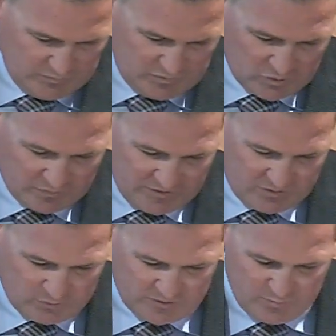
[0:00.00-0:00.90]
So the
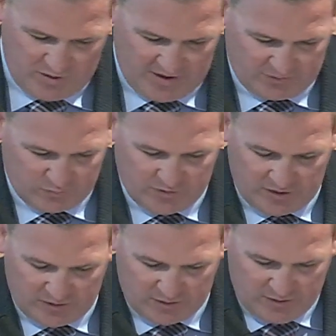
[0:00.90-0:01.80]
fiscal impact with
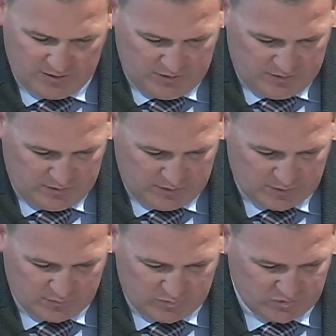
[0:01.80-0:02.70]
that,
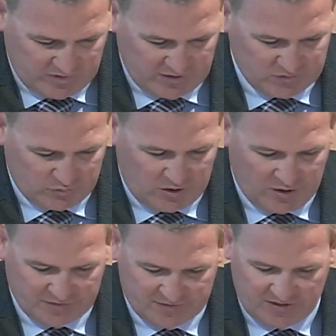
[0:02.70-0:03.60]
um, there's an actual
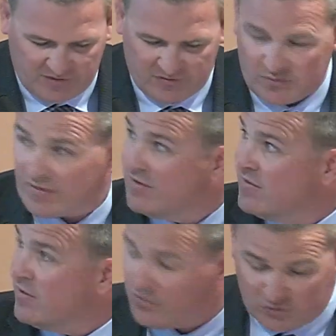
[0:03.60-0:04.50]
cost savings because of
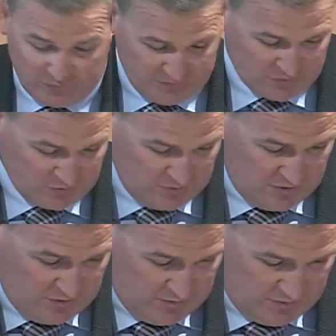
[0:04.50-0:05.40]
the underfill
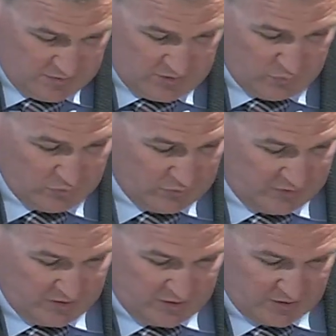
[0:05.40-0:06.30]
that we're
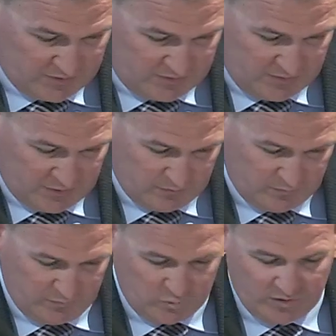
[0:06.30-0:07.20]
looking at um,
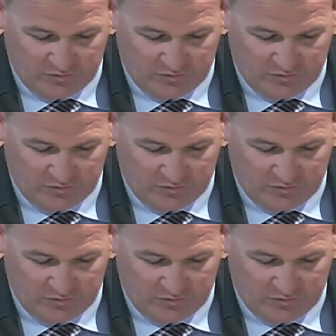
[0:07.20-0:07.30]
around